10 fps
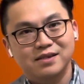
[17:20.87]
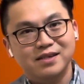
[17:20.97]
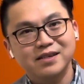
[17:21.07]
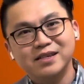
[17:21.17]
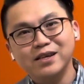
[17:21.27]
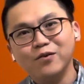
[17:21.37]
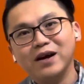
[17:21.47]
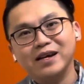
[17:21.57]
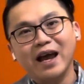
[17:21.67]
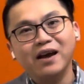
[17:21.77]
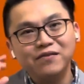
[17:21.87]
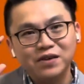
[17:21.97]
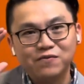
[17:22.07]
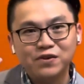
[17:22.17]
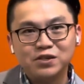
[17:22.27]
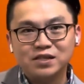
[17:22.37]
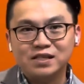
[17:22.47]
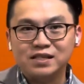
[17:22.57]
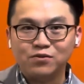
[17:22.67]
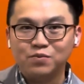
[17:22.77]
You see why having
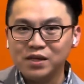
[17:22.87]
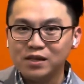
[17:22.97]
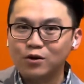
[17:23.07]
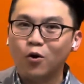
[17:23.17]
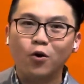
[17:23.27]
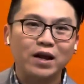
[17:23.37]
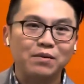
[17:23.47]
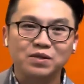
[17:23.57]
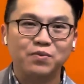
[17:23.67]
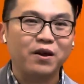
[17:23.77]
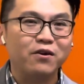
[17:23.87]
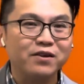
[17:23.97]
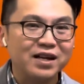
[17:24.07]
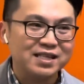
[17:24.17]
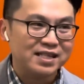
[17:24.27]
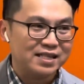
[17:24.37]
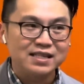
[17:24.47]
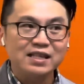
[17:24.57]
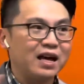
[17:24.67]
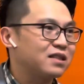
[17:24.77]
visions or being caught up to paradise is
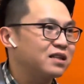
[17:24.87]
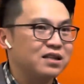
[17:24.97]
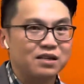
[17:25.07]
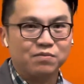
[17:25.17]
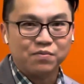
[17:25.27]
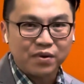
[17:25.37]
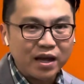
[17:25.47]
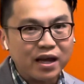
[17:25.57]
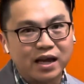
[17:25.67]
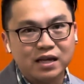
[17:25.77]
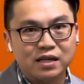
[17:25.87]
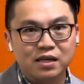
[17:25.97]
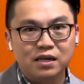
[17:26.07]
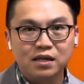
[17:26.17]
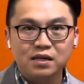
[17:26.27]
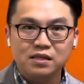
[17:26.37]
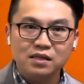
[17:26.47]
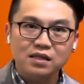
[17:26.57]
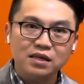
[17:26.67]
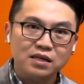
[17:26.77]
nothing compared to
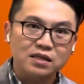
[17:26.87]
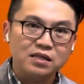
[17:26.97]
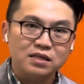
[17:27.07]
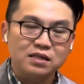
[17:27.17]
this.